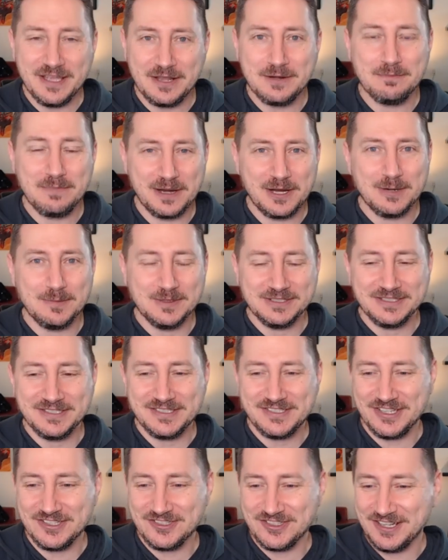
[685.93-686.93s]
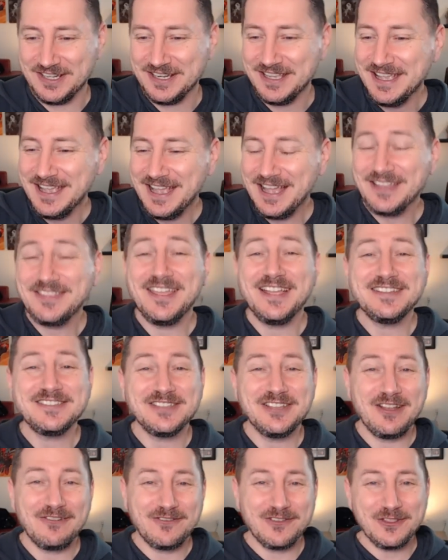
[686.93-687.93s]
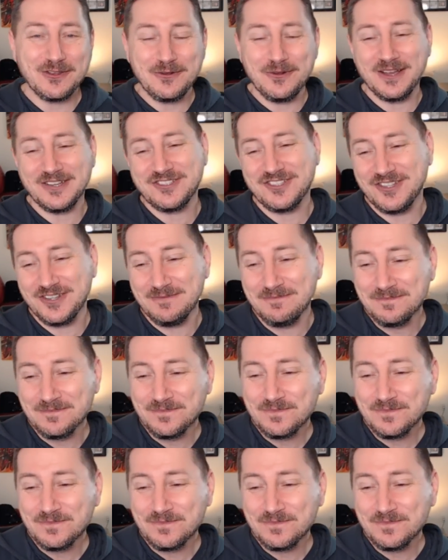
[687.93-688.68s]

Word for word: unbearable decision? Thanks a lot for the question.